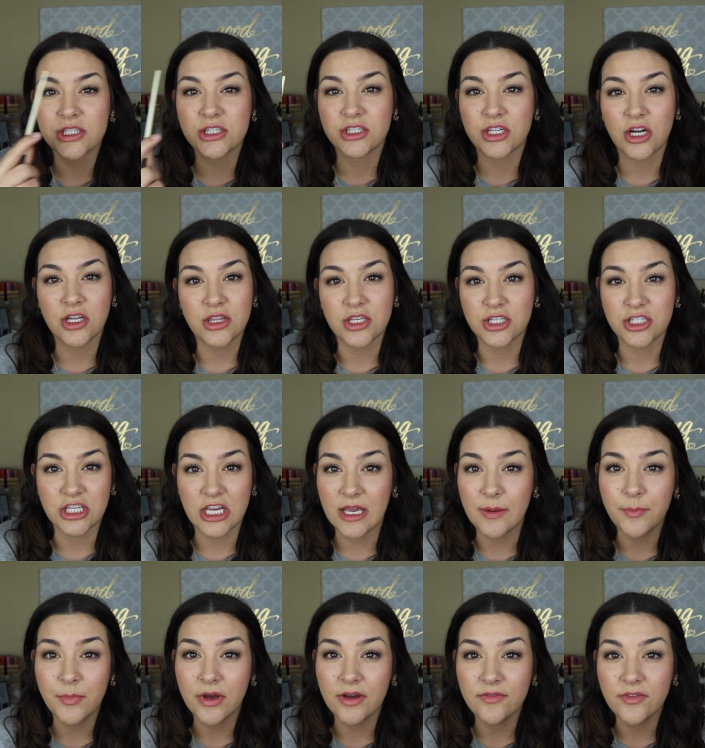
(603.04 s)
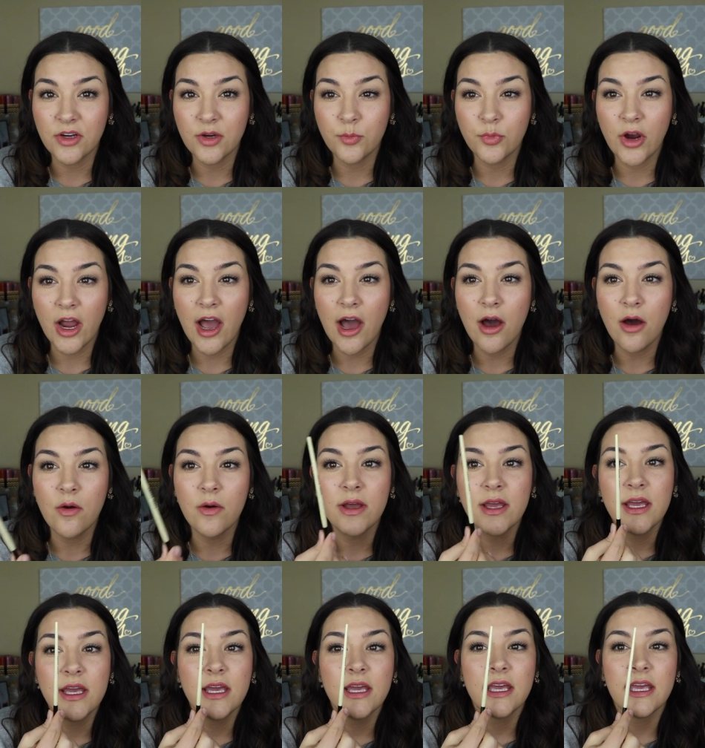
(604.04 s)
start the shape of your brow.
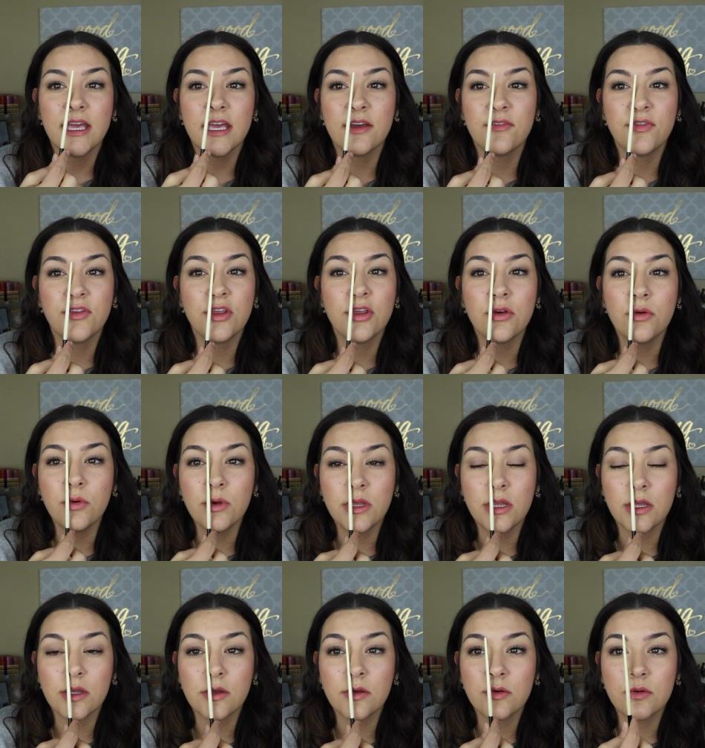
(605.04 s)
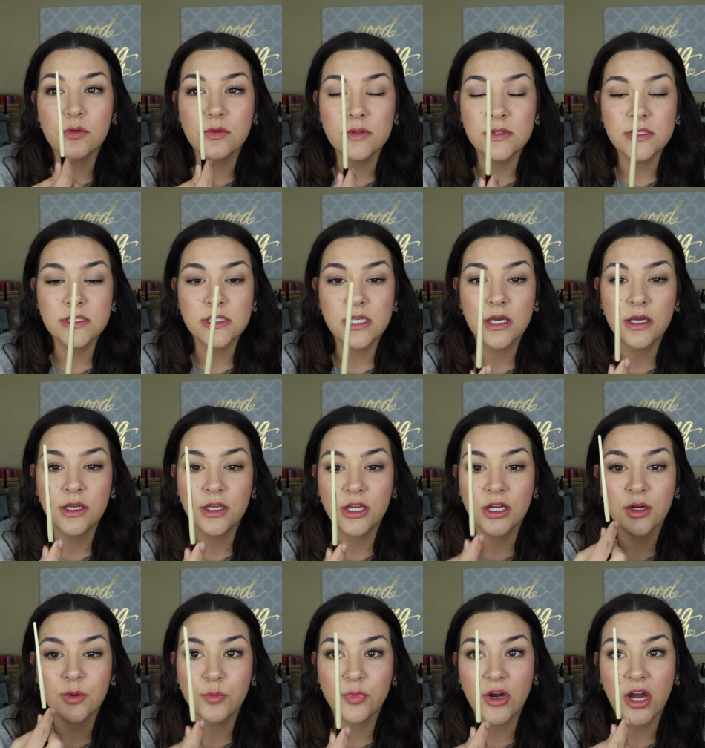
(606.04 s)
If you use
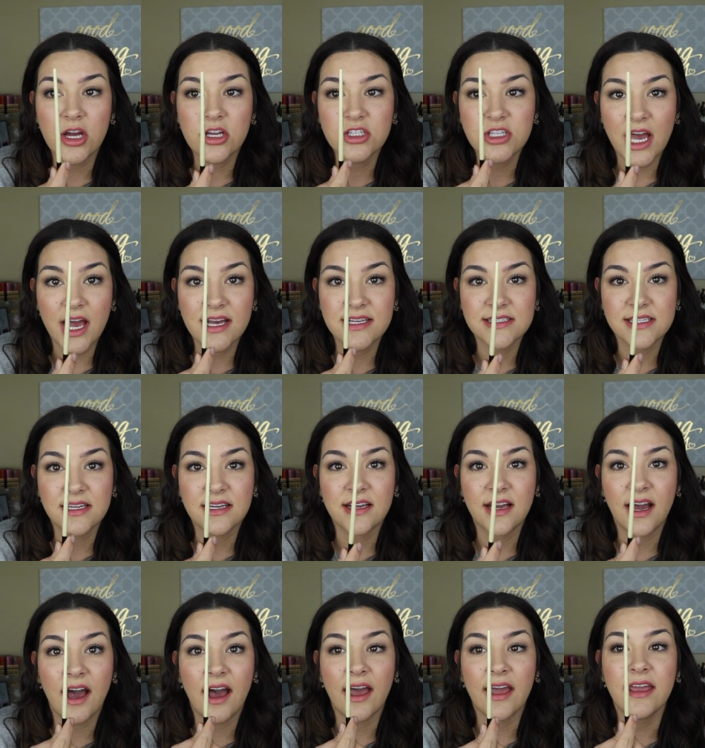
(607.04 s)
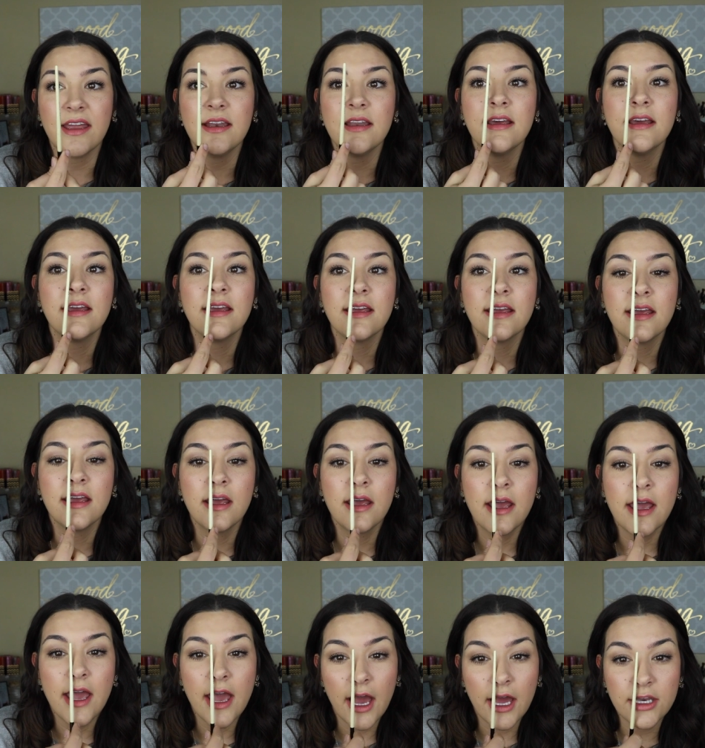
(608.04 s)
your brush as a guide
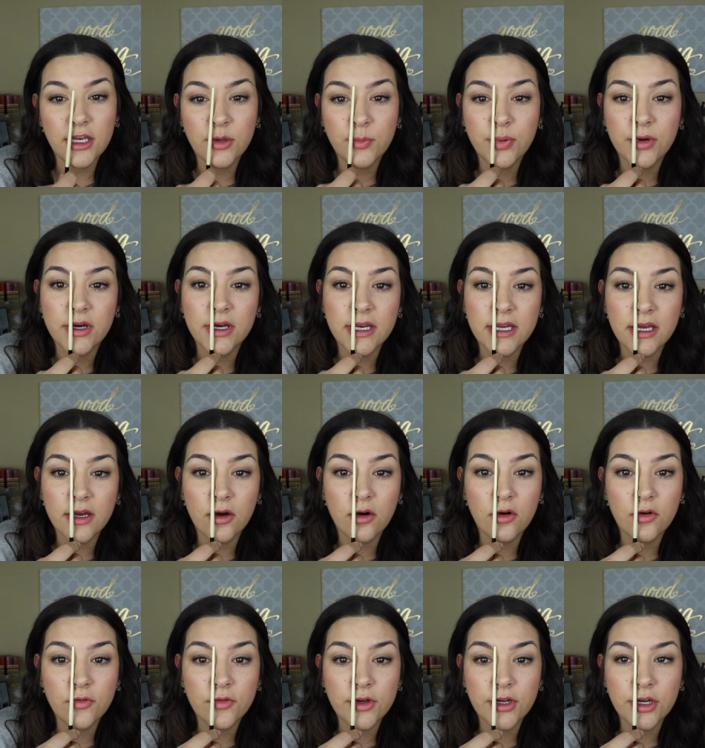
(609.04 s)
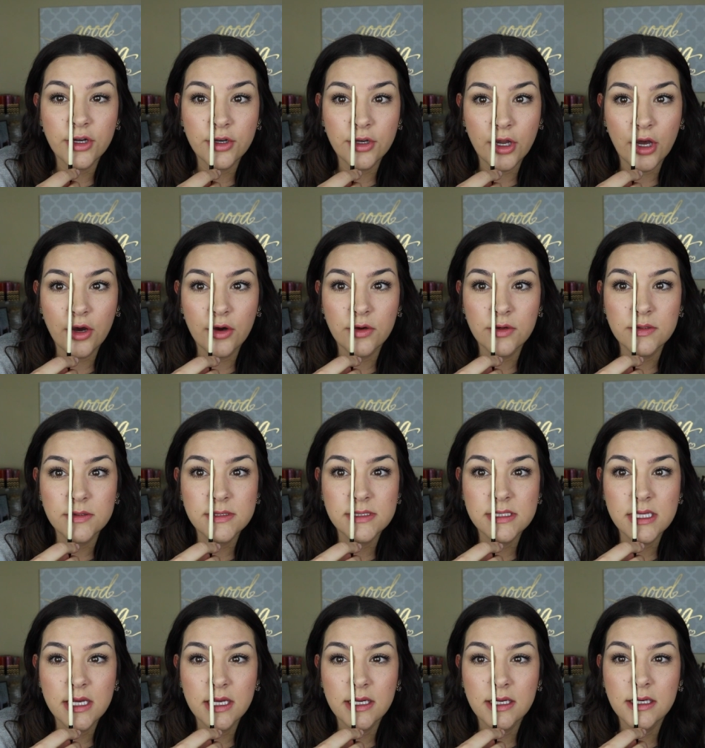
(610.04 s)
and you put it over your
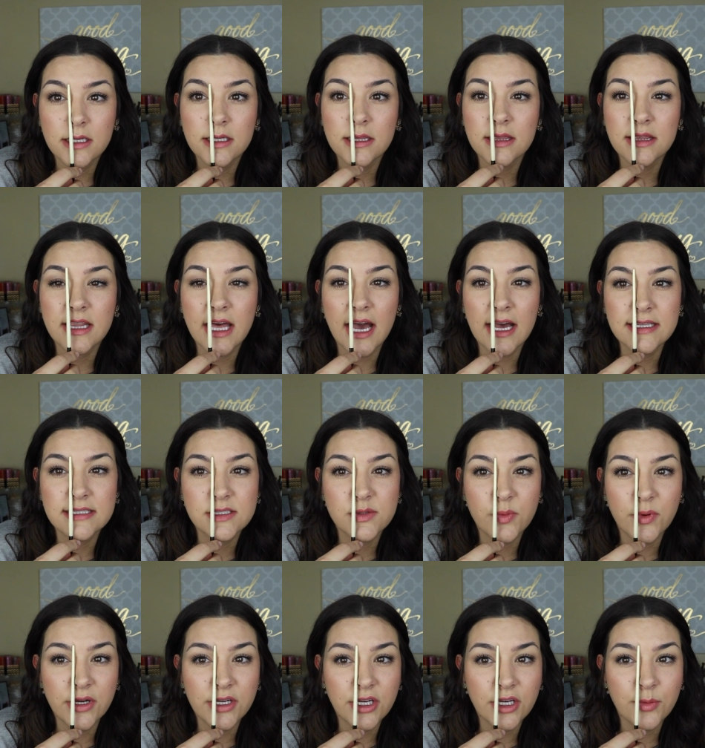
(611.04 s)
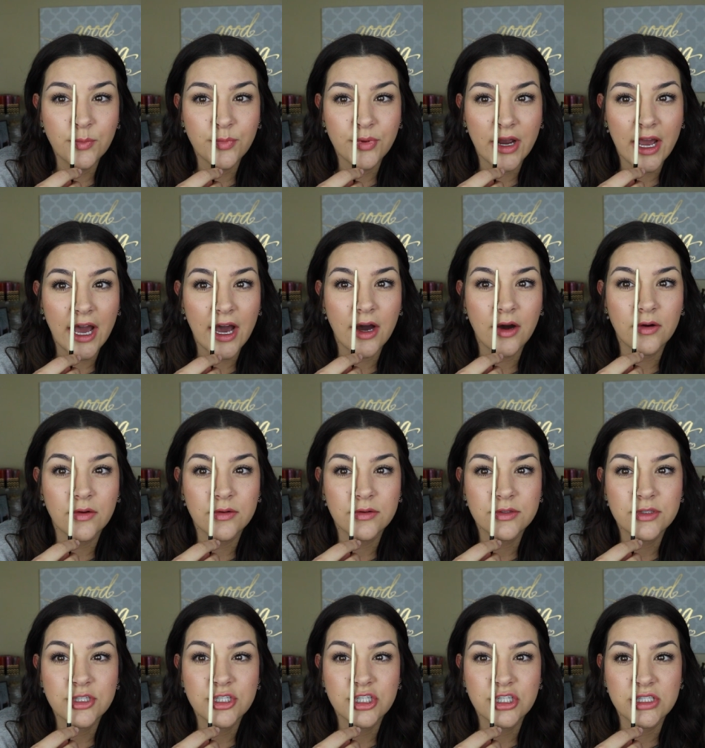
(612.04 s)
nose, that's where your brow
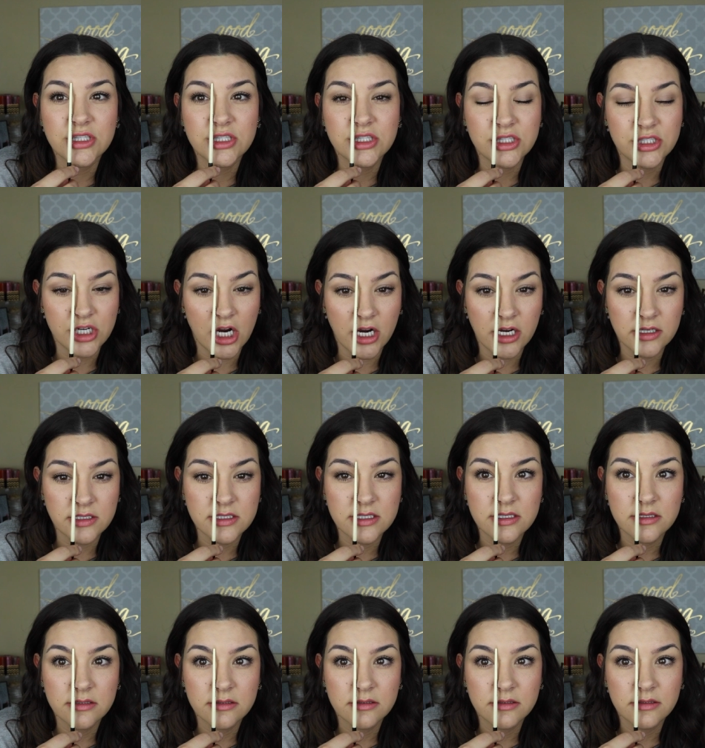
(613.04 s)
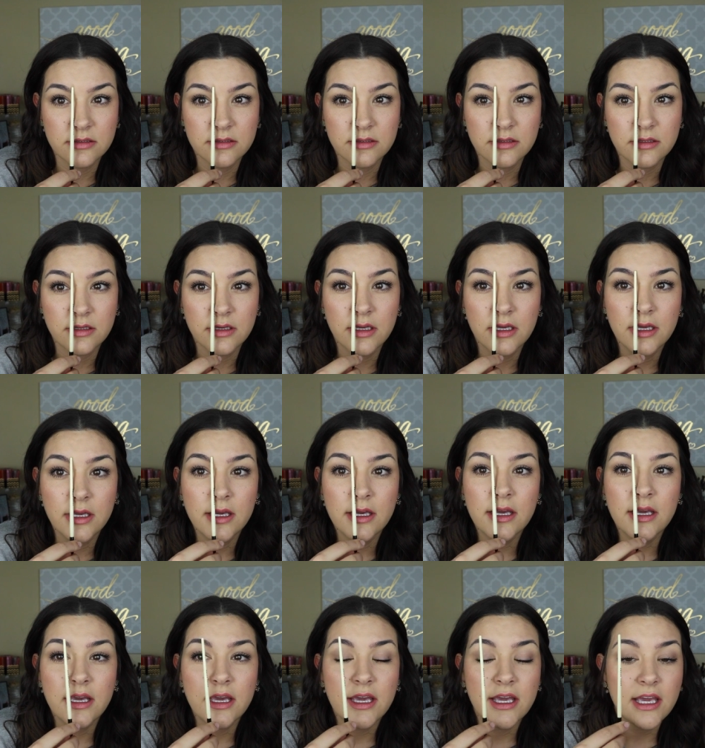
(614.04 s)
should start.
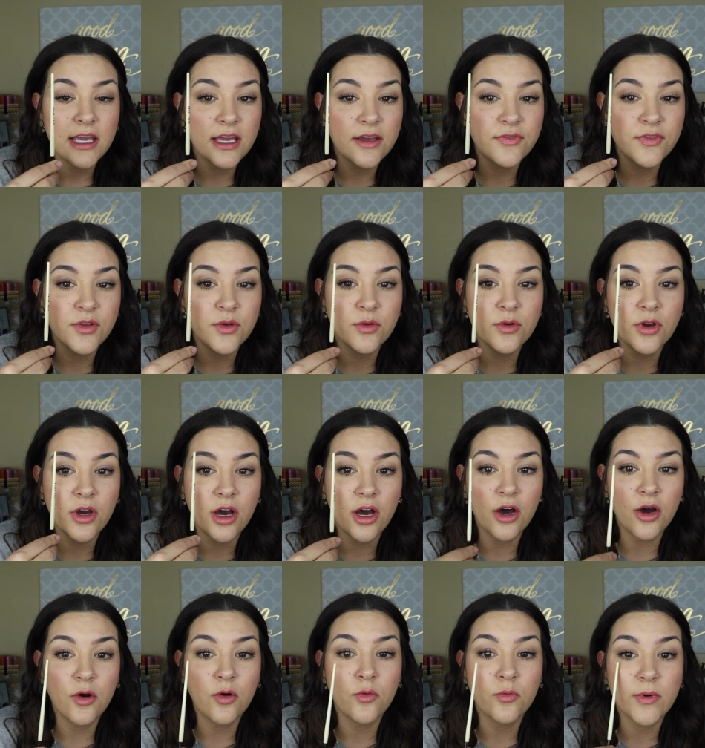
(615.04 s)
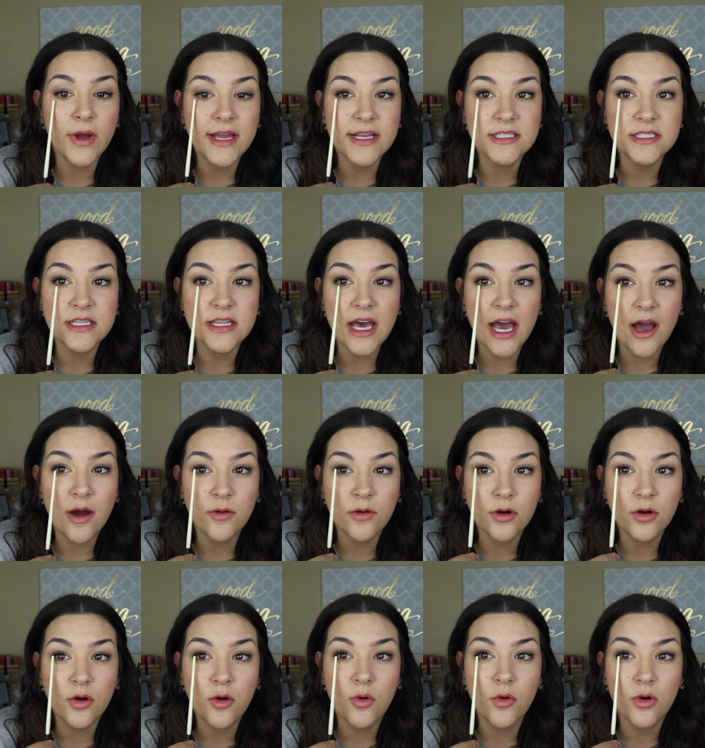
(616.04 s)
If you go right to the
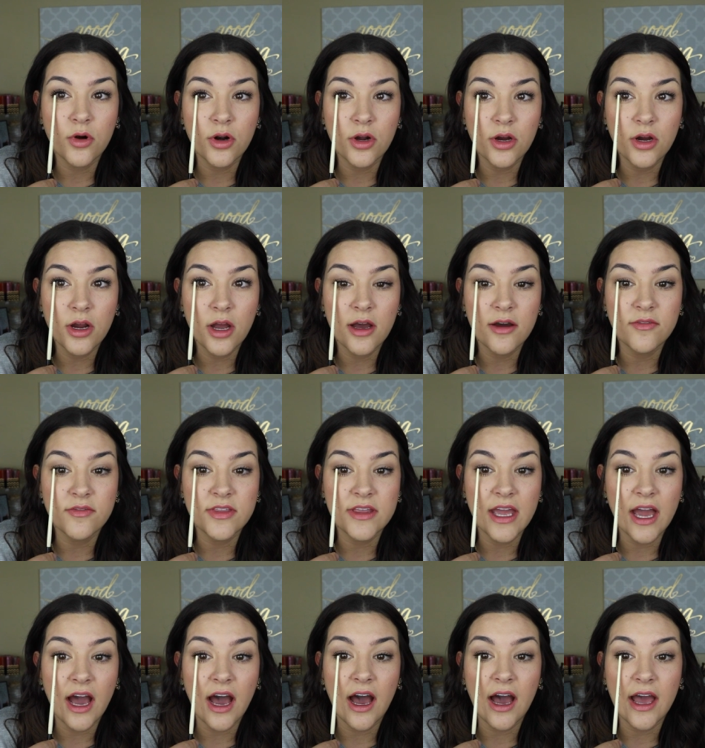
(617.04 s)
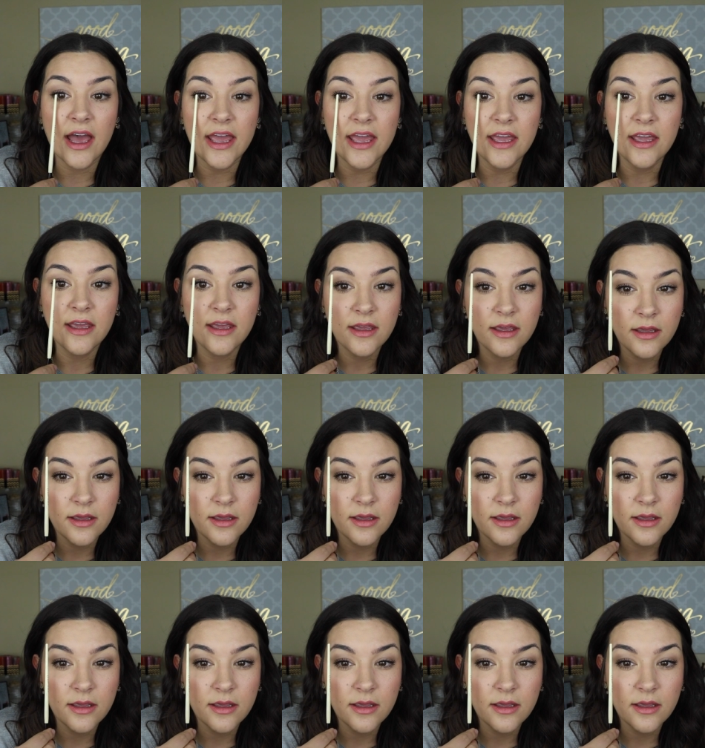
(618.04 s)
outer corner of the eye,